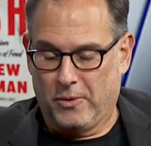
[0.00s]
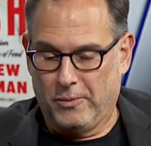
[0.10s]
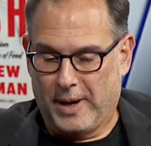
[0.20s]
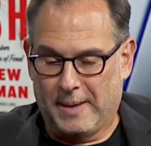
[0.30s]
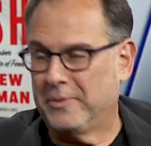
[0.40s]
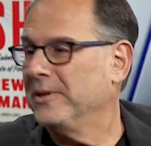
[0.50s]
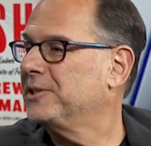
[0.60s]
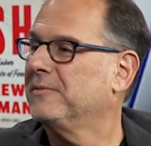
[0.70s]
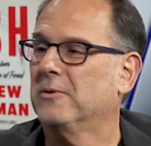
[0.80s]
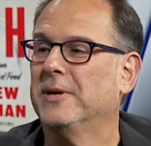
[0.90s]
whole
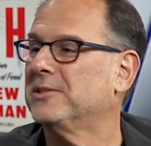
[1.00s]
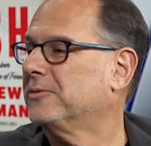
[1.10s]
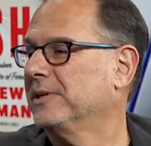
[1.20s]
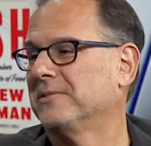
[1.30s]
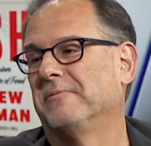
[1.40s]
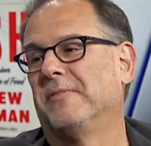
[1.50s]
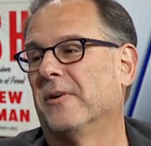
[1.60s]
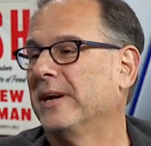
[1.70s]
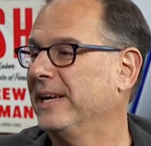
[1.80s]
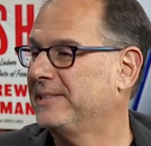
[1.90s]
operation of a restaurant is a
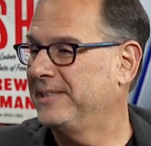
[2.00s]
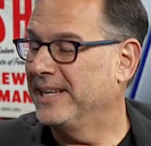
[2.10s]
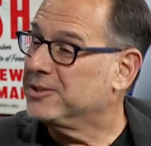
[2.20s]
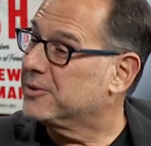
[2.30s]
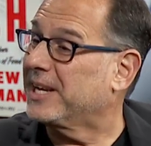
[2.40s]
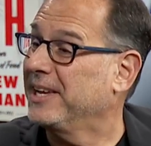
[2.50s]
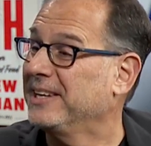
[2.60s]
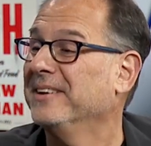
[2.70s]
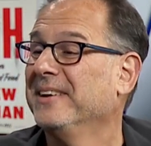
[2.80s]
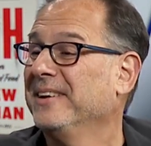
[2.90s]
very intricate